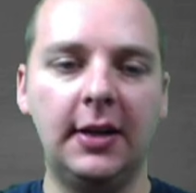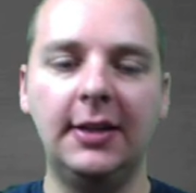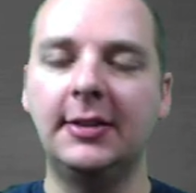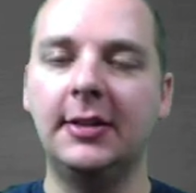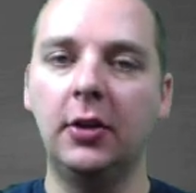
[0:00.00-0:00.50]
uh,
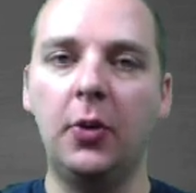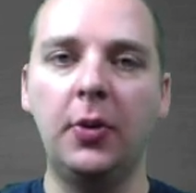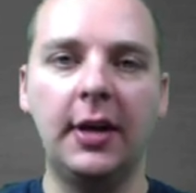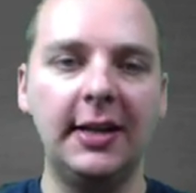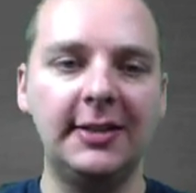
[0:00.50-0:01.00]
this
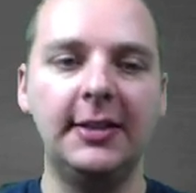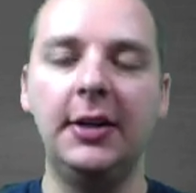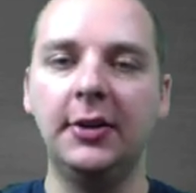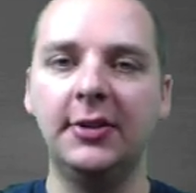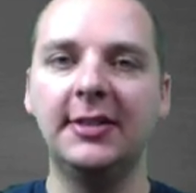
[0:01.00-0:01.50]
lowercase c
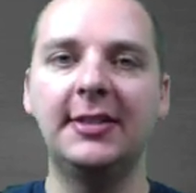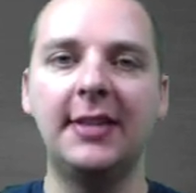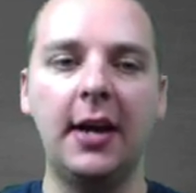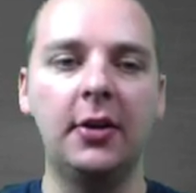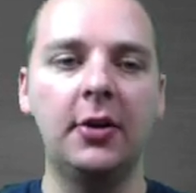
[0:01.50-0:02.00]
here is a
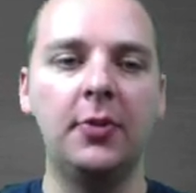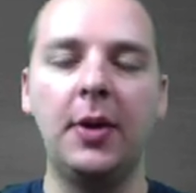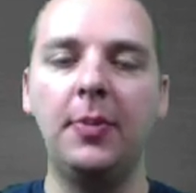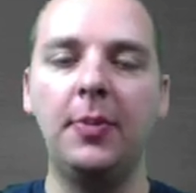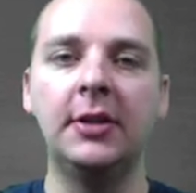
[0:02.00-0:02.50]
scalar,
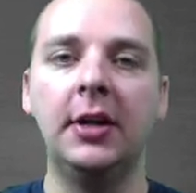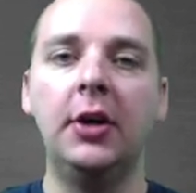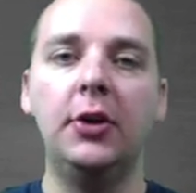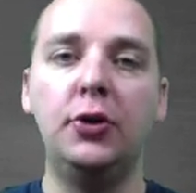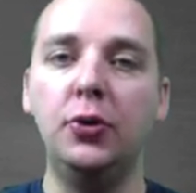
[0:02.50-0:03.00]
maybe it's
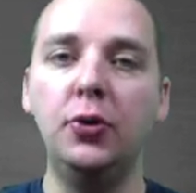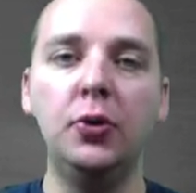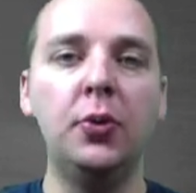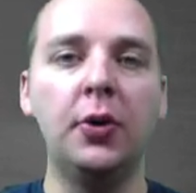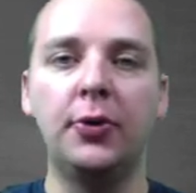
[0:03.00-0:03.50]

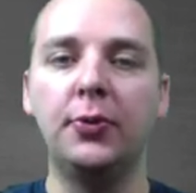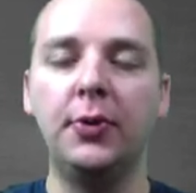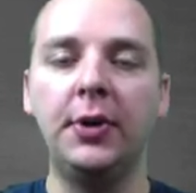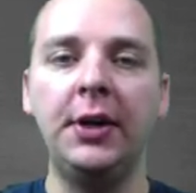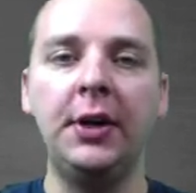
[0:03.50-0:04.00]
2 or
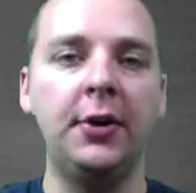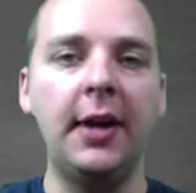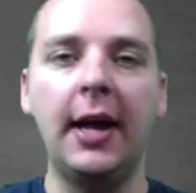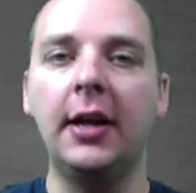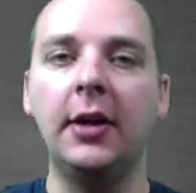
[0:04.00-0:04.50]
3 or
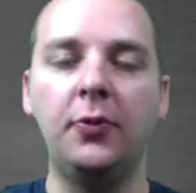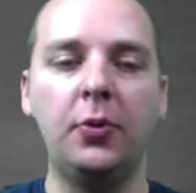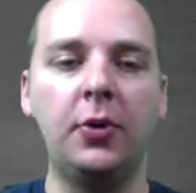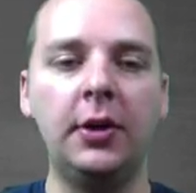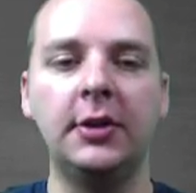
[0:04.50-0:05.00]
negative
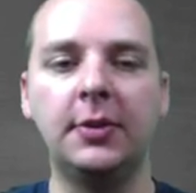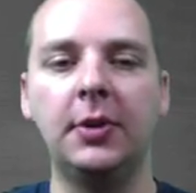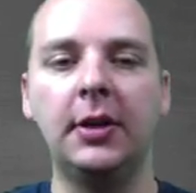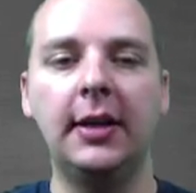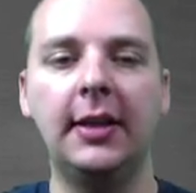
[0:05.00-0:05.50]
1 or
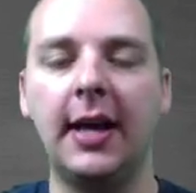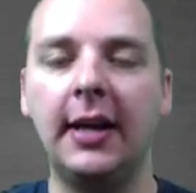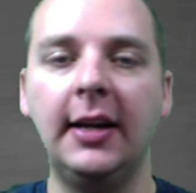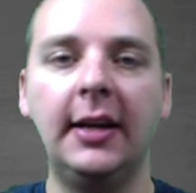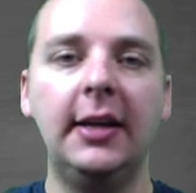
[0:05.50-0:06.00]
something like
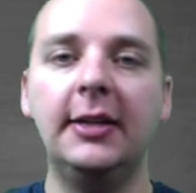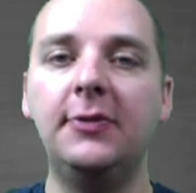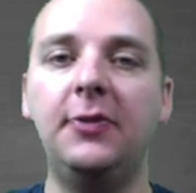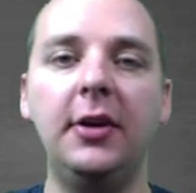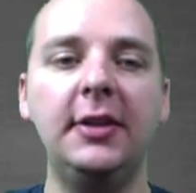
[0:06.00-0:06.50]
that.
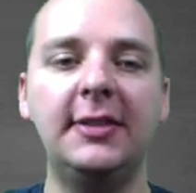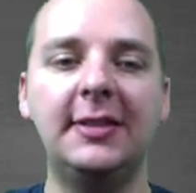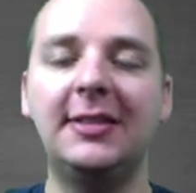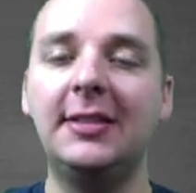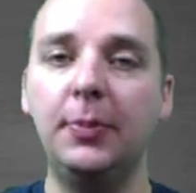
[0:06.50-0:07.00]
It's very
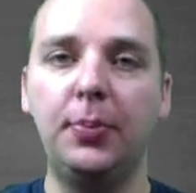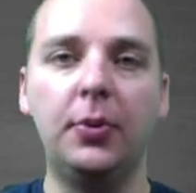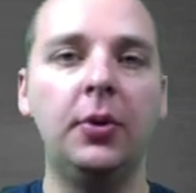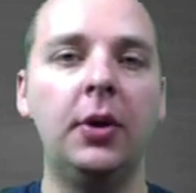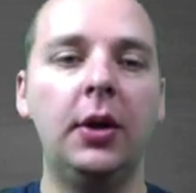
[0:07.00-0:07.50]

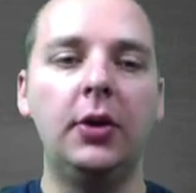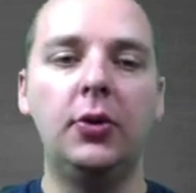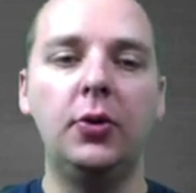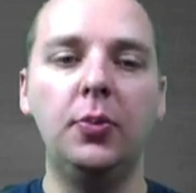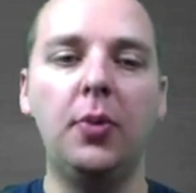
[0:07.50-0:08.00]
simple
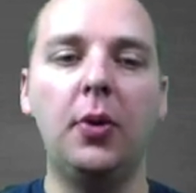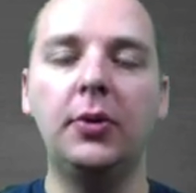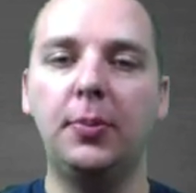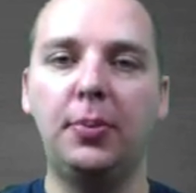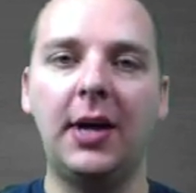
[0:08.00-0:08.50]
to
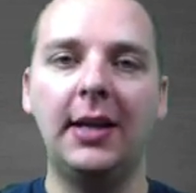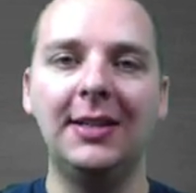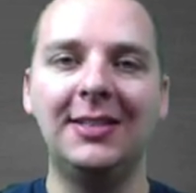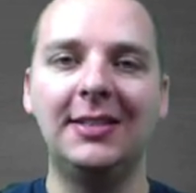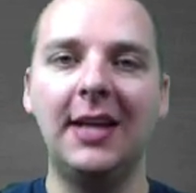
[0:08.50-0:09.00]
multiply
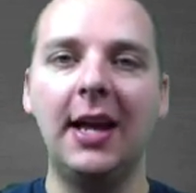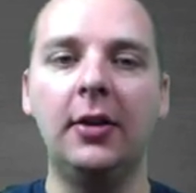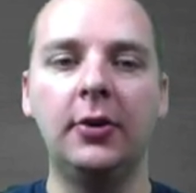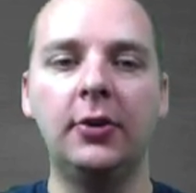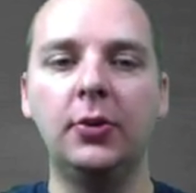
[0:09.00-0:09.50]
the
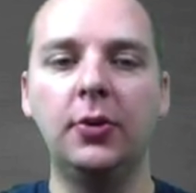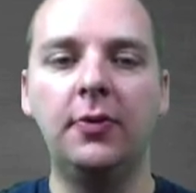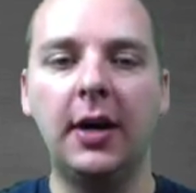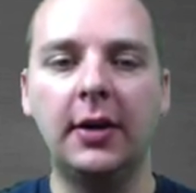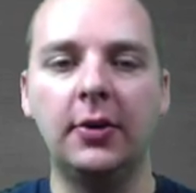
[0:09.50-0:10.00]
scalar to a
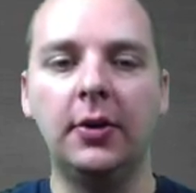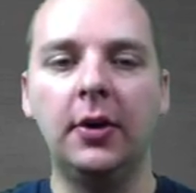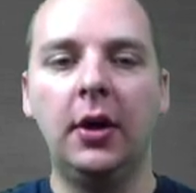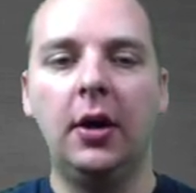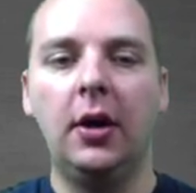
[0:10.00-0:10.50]
vector.
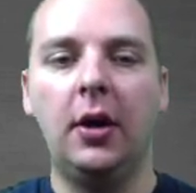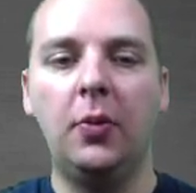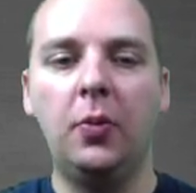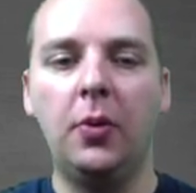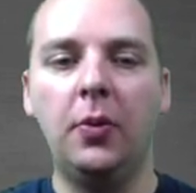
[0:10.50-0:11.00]

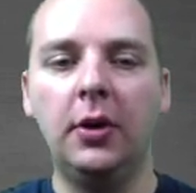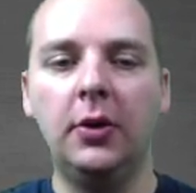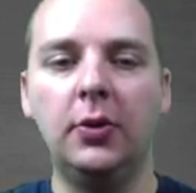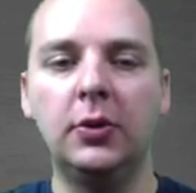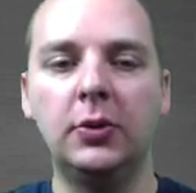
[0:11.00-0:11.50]
Um, what we're going
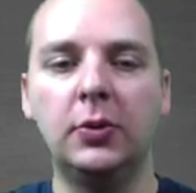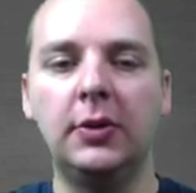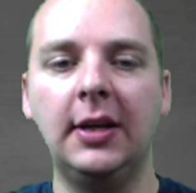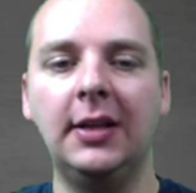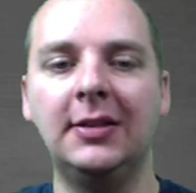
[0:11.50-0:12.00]
to do is we'll
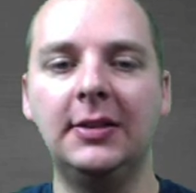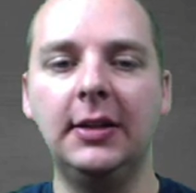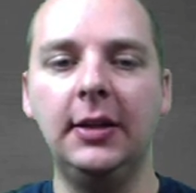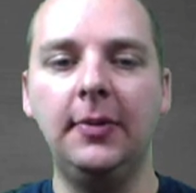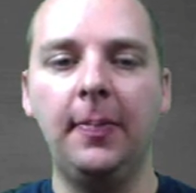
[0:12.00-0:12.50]
take
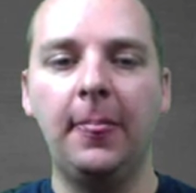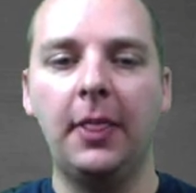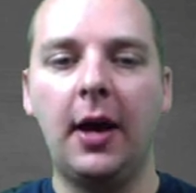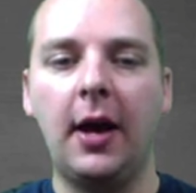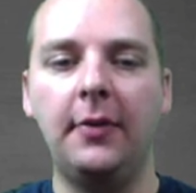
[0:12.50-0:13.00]
c,
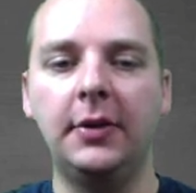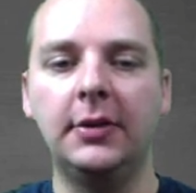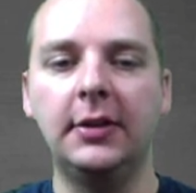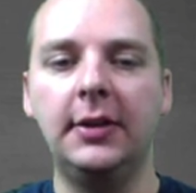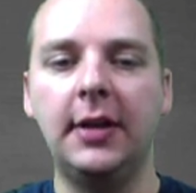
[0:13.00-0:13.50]

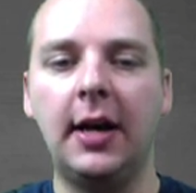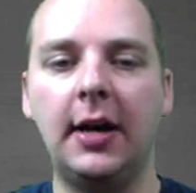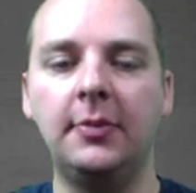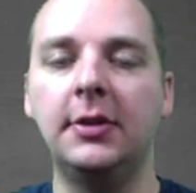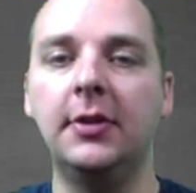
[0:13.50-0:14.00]
obviously
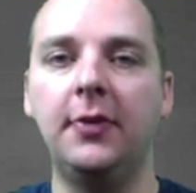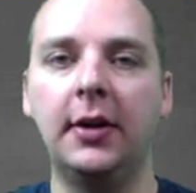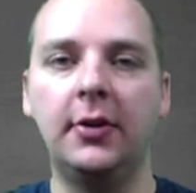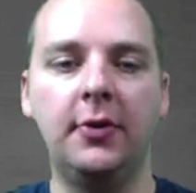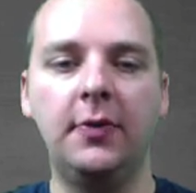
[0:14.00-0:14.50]
times the
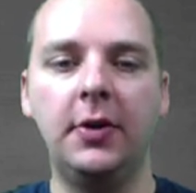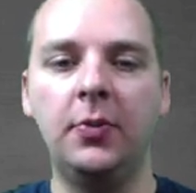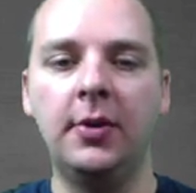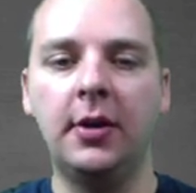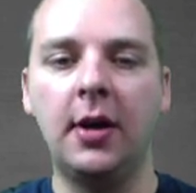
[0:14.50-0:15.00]
vector
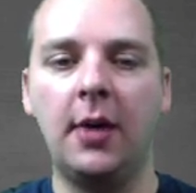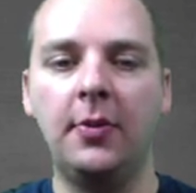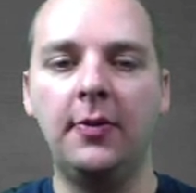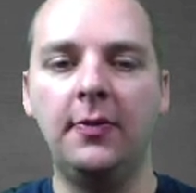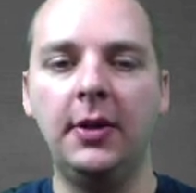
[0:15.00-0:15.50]
v1
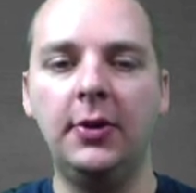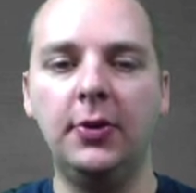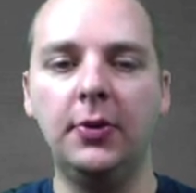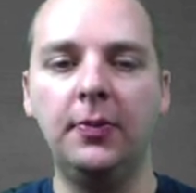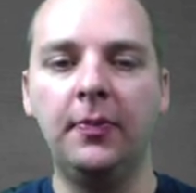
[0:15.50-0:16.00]
comma
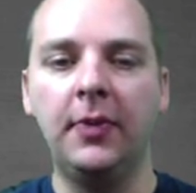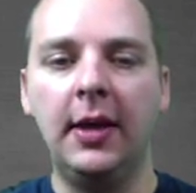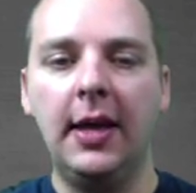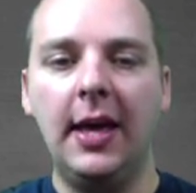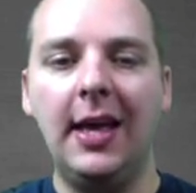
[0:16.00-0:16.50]
v2,
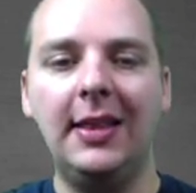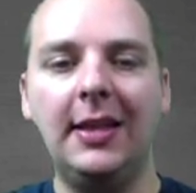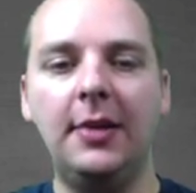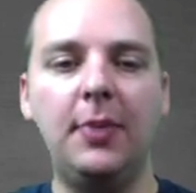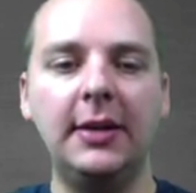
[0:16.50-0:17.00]
and
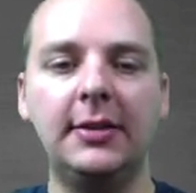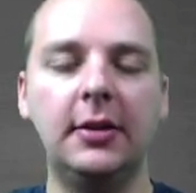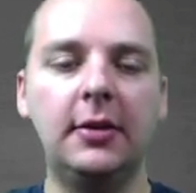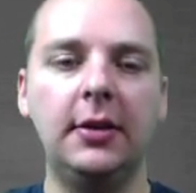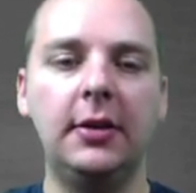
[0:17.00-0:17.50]
then
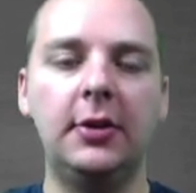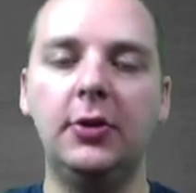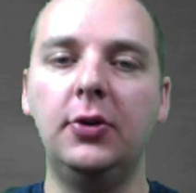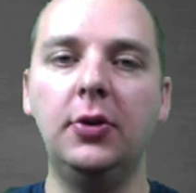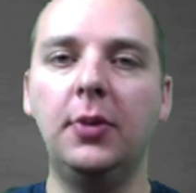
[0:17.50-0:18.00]
basically to
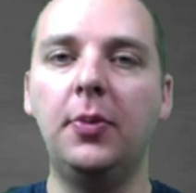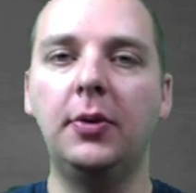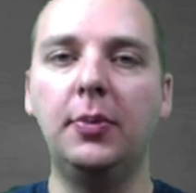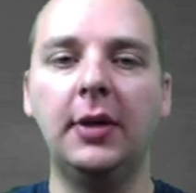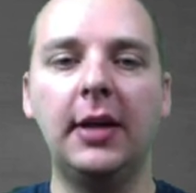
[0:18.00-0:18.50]
do the
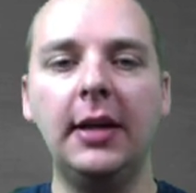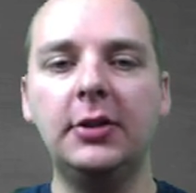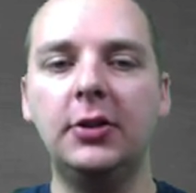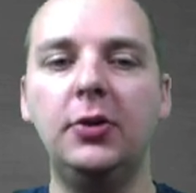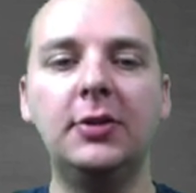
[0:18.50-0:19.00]

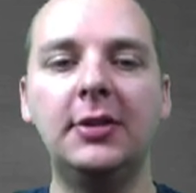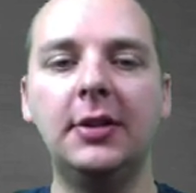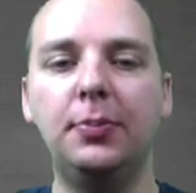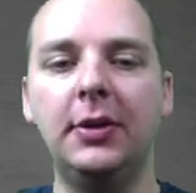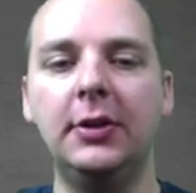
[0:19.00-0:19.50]
multiplication, you
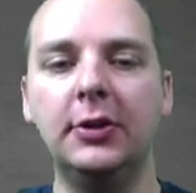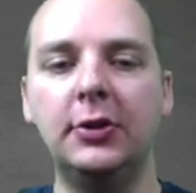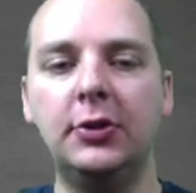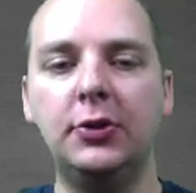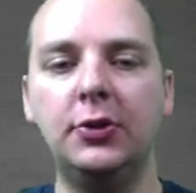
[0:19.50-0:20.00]
simply
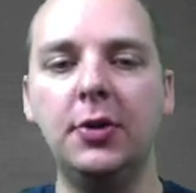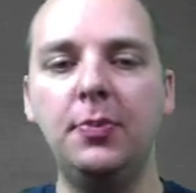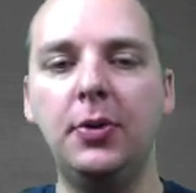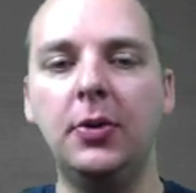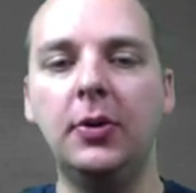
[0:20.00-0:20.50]

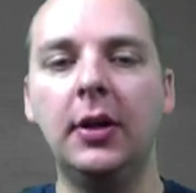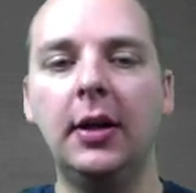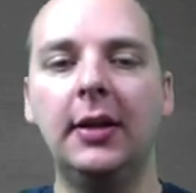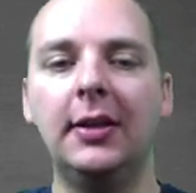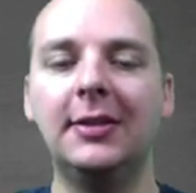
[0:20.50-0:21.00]
distribute
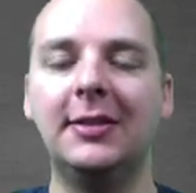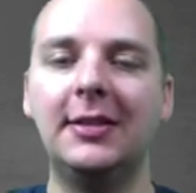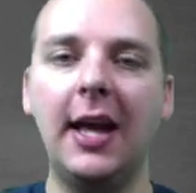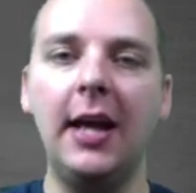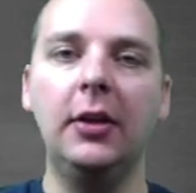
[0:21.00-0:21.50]
the
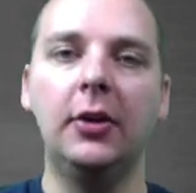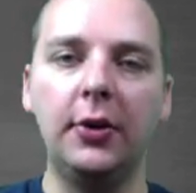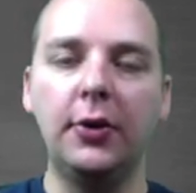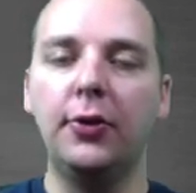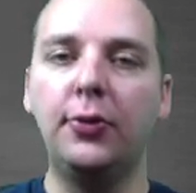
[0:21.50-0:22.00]

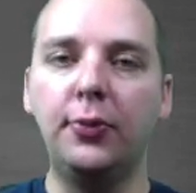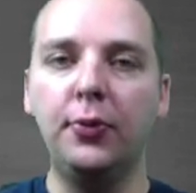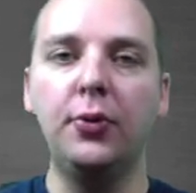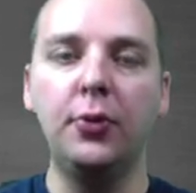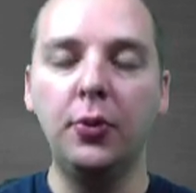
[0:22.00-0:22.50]
scalar
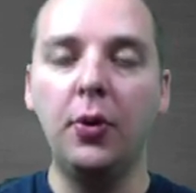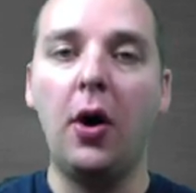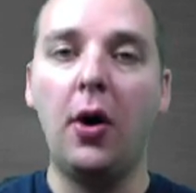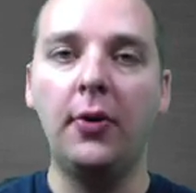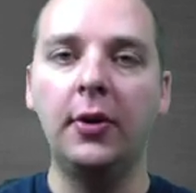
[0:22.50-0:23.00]
through
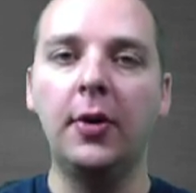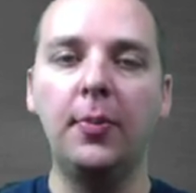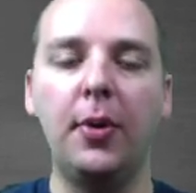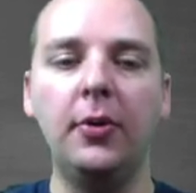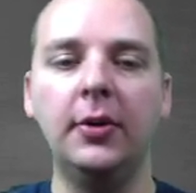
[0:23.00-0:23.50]
all the
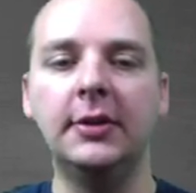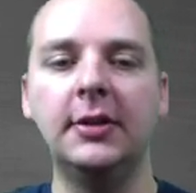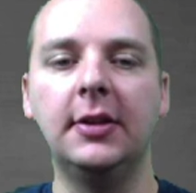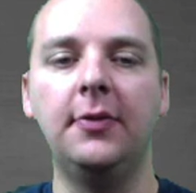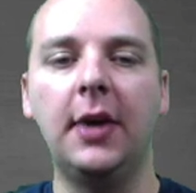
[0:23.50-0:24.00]

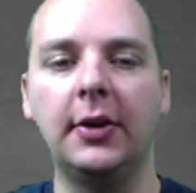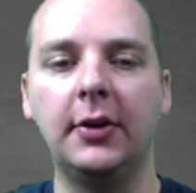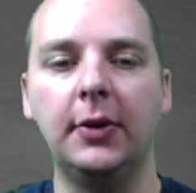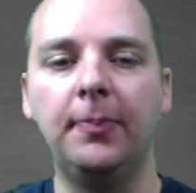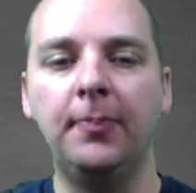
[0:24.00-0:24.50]
components in the
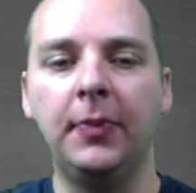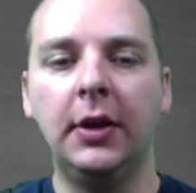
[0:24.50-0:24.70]
vector.